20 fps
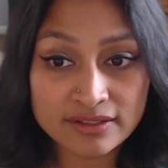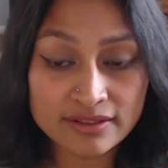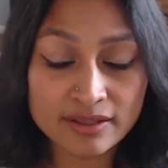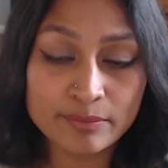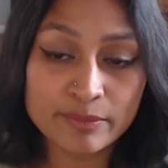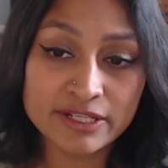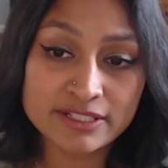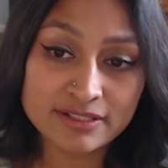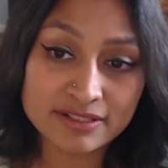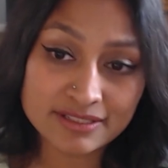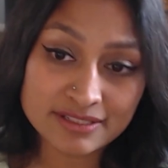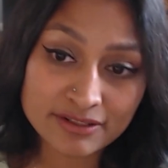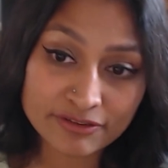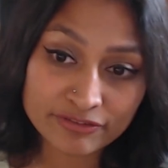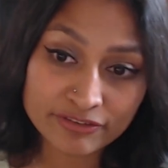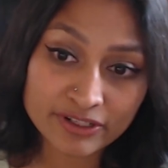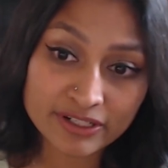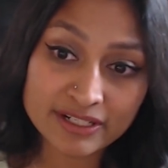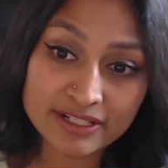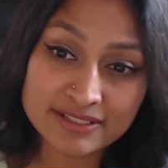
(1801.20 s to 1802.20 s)
that makes us
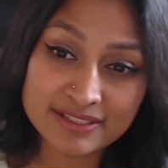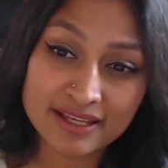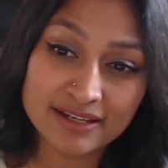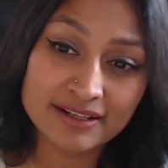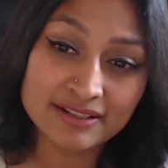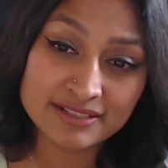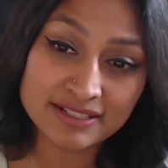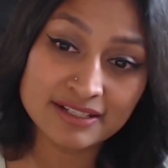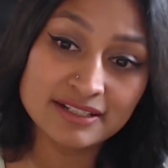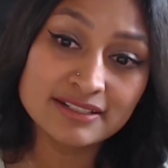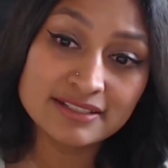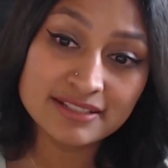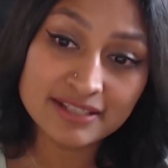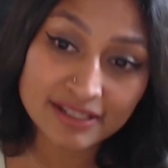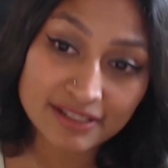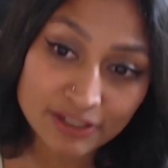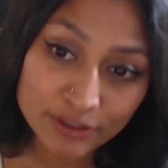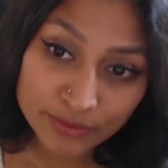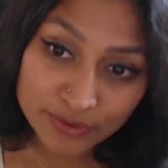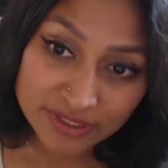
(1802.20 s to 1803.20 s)
different is that it's
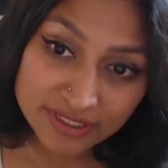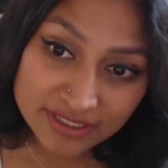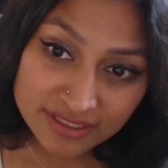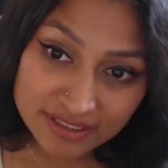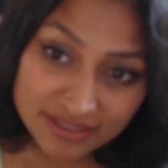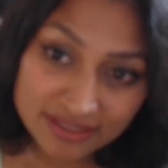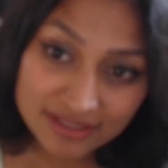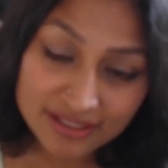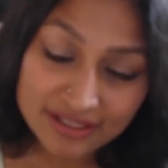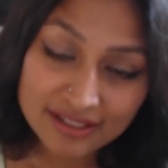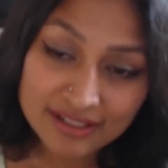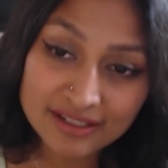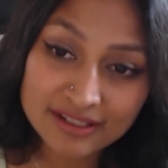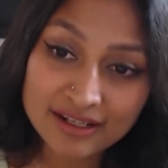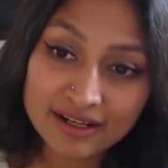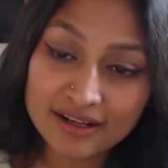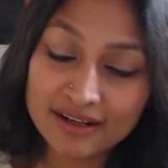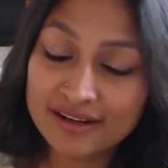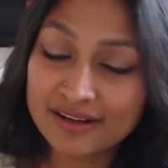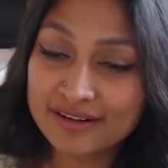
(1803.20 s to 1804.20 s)
continuous
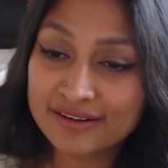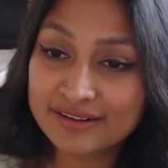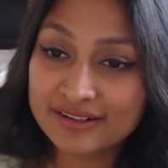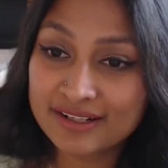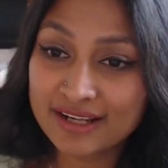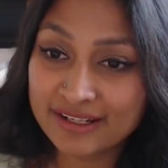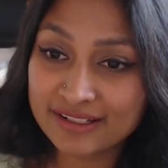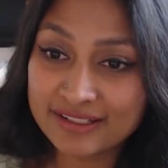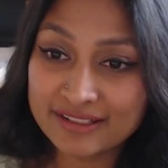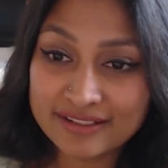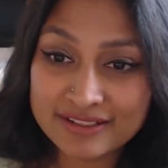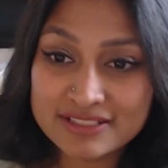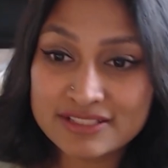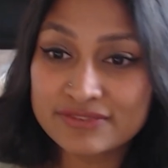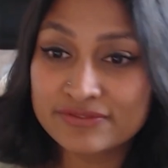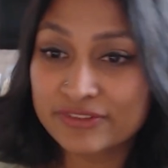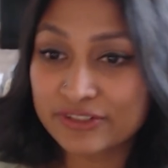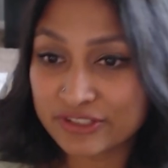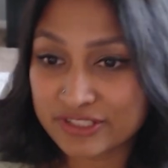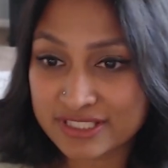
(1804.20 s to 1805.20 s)
cleanliness
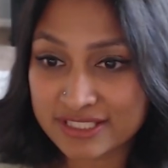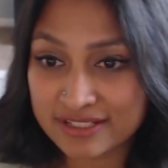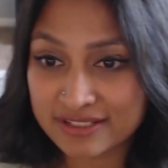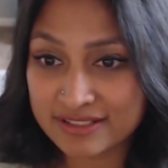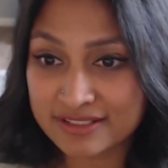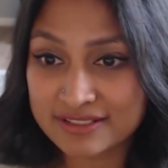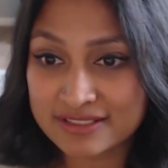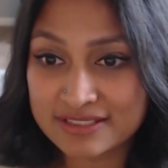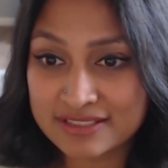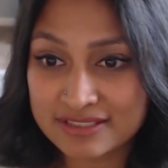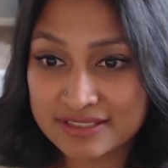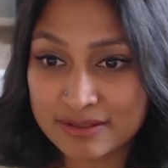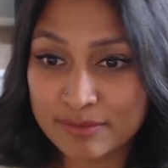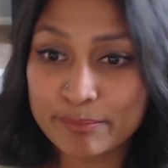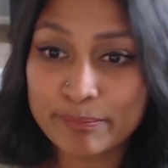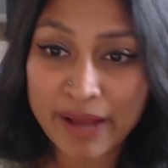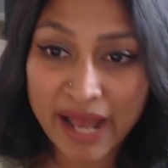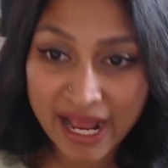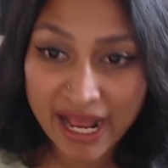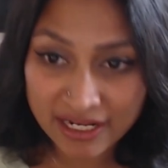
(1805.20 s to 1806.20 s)
versus
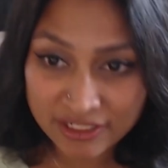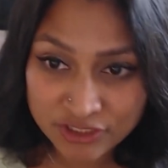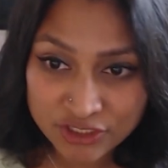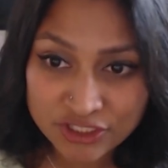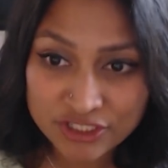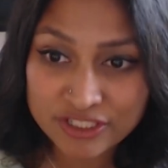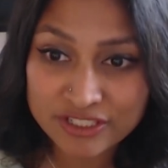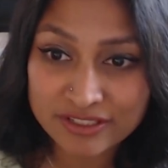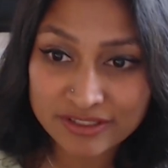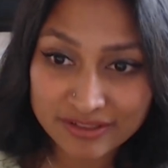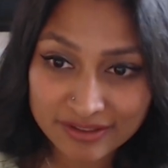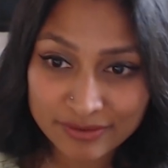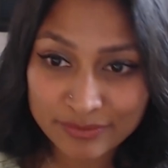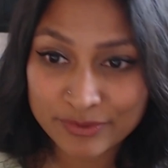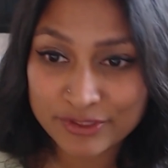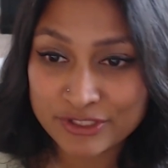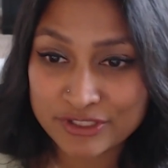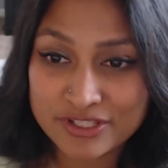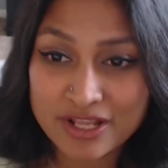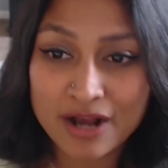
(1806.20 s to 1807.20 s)
batched,
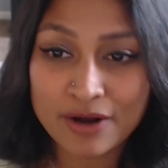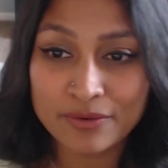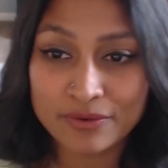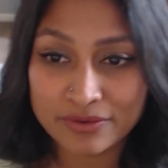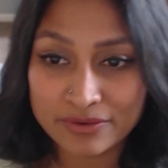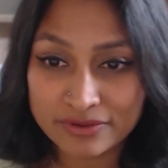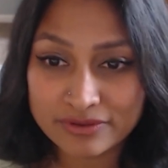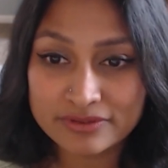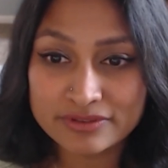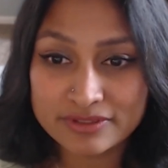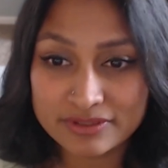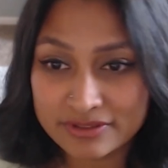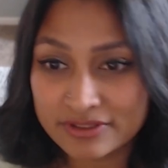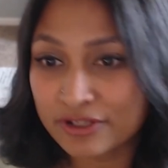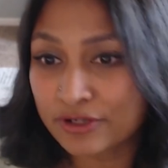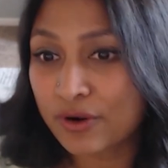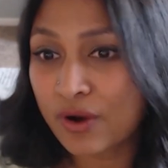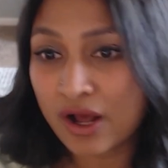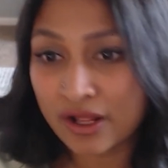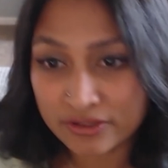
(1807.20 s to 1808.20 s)
which is how
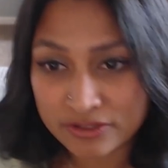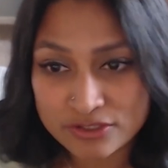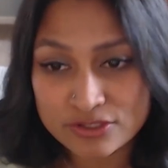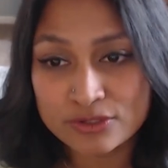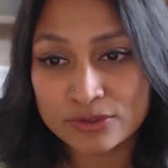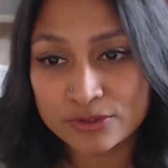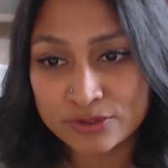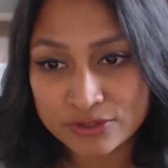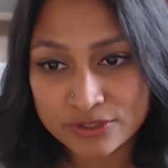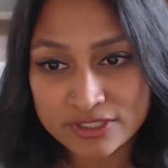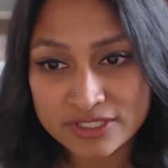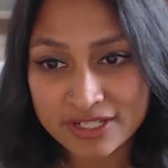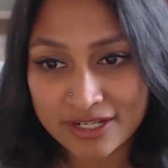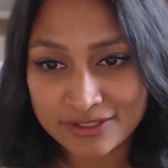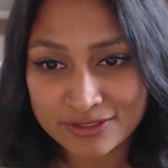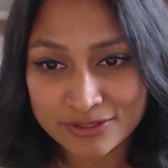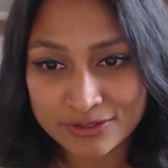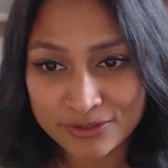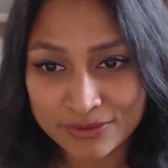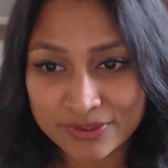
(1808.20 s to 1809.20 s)
other solutions
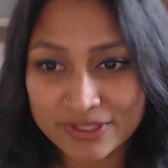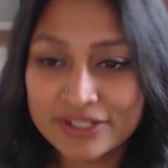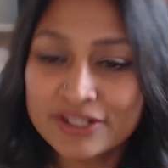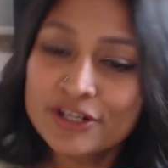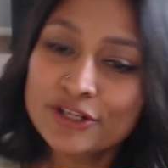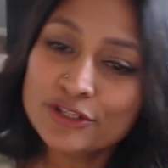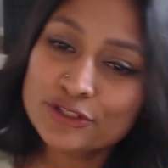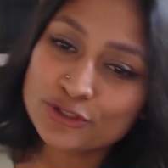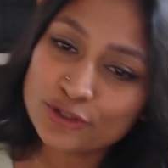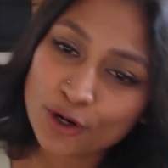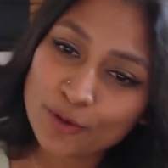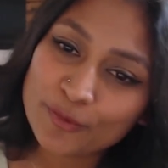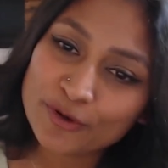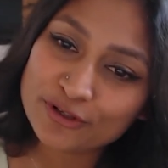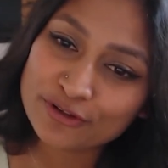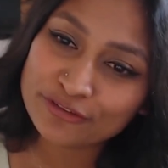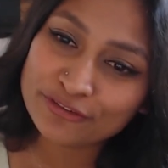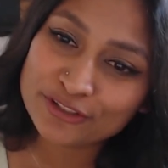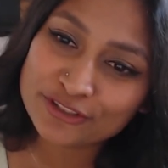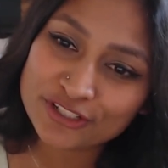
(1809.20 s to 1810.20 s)
tend to do it. So you're talking about
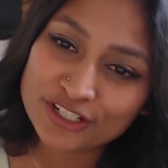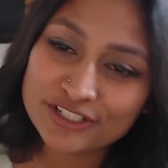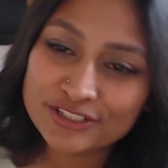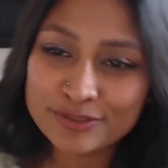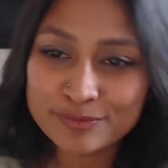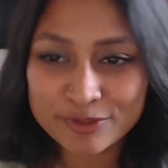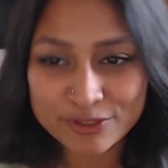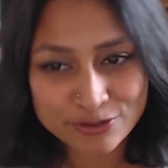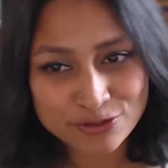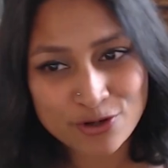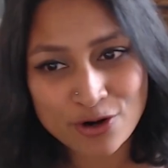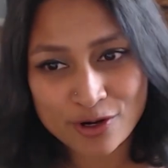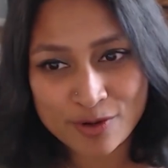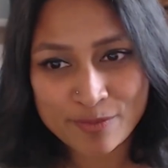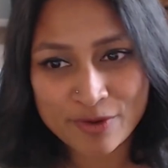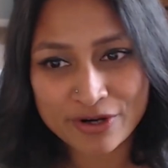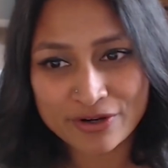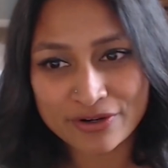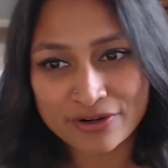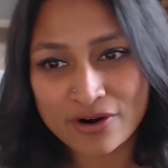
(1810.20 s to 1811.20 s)
differentiation, but you're talking
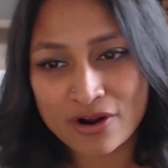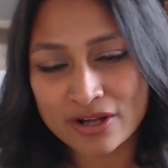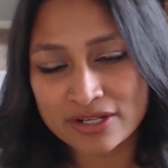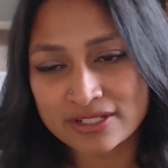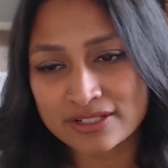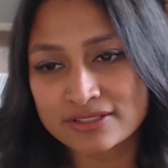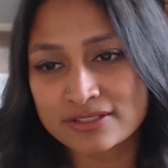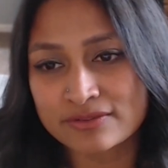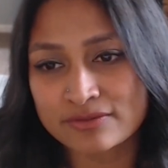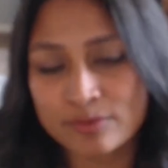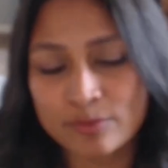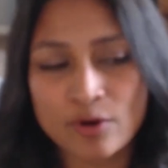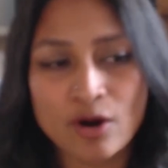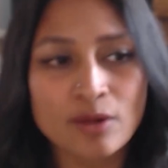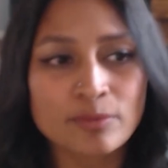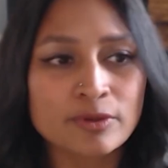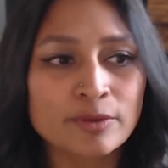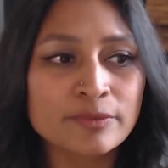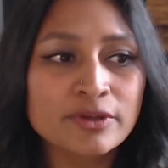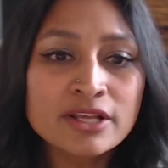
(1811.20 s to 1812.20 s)
about it in context of the
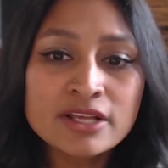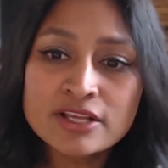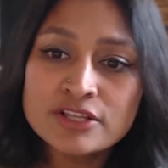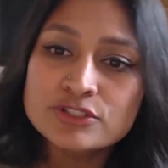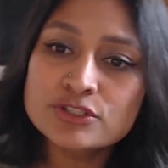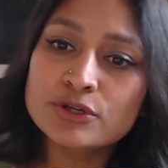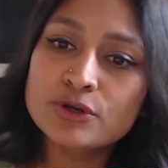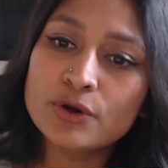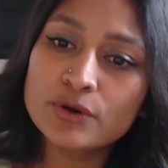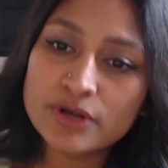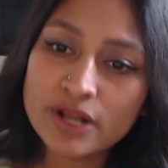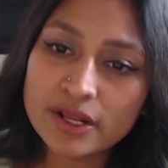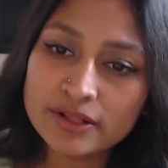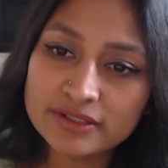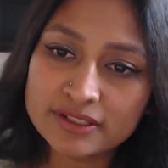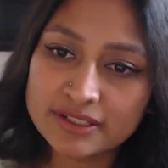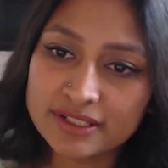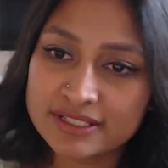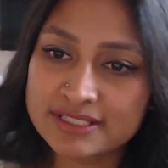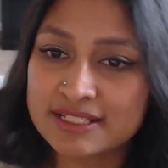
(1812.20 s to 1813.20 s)
problem. So you go down
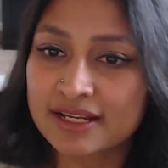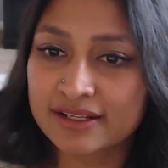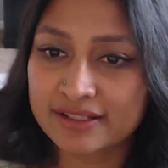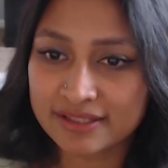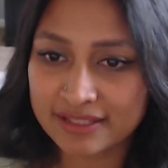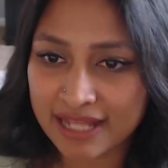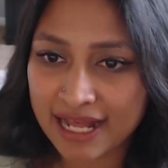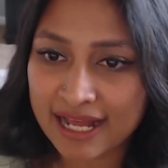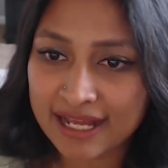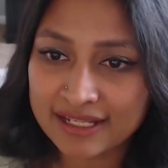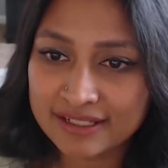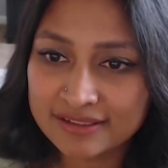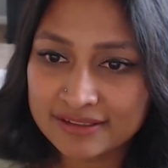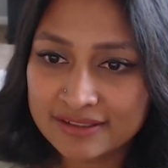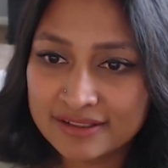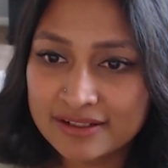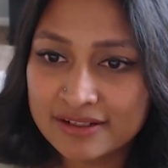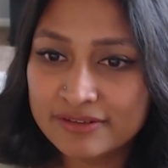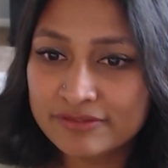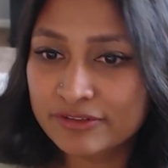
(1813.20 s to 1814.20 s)
the list like that
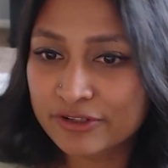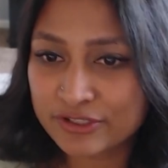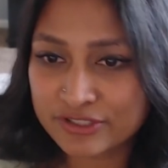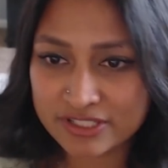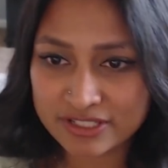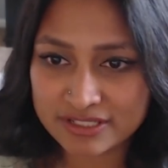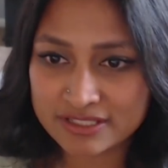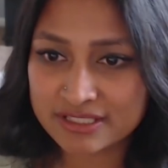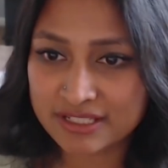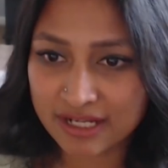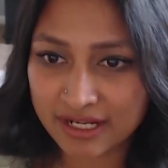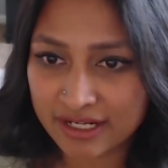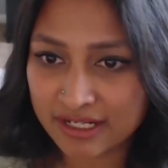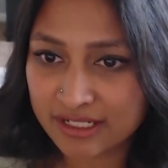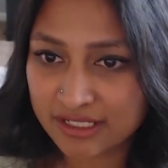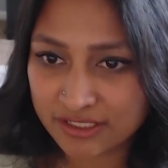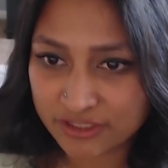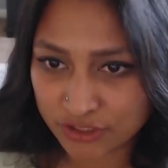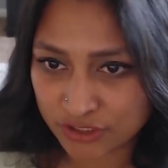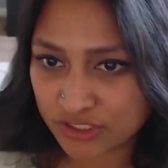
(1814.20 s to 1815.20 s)
versus like
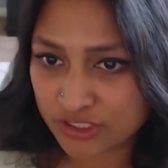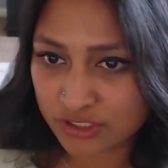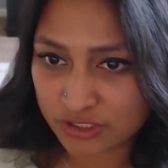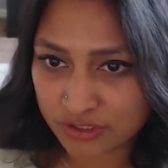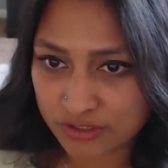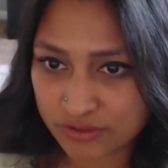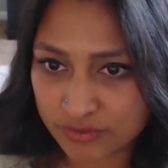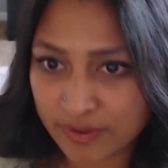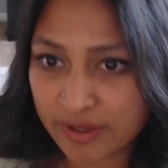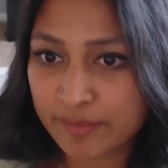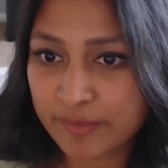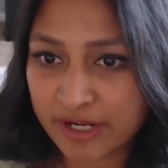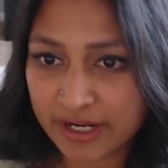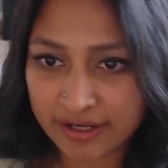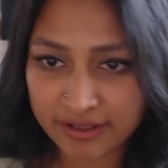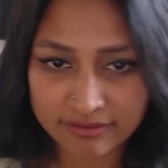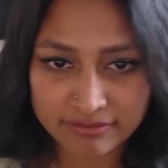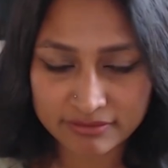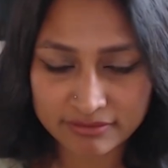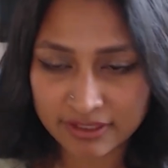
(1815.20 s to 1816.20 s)
just
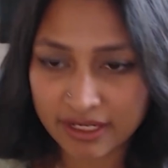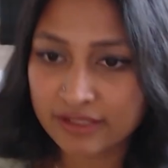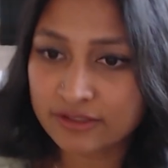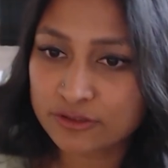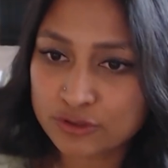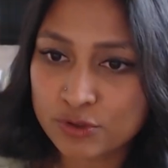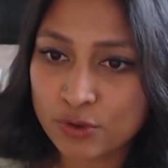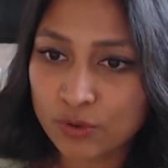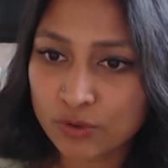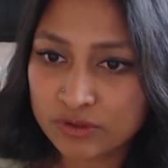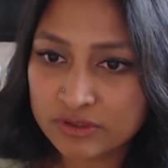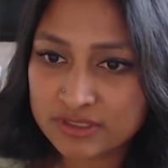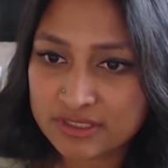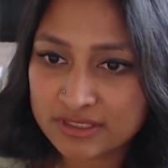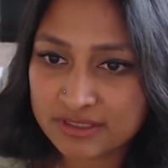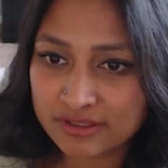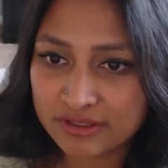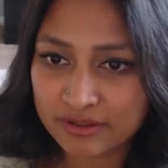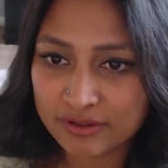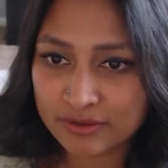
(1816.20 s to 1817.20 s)
screaming leather
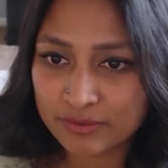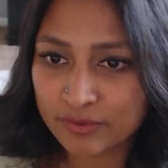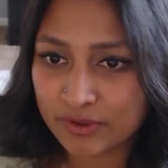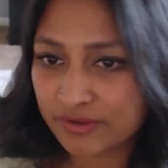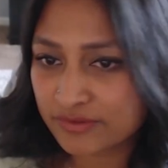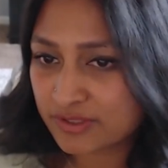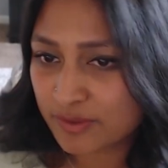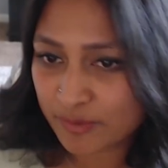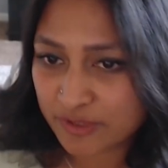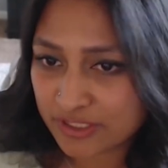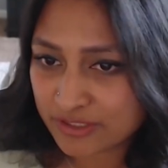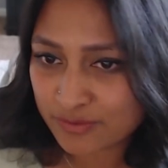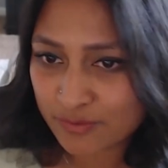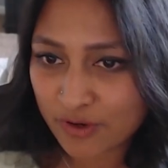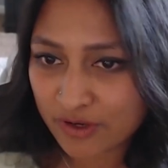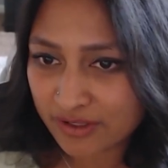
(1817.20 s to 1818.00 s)
soles. What if someone doesn't want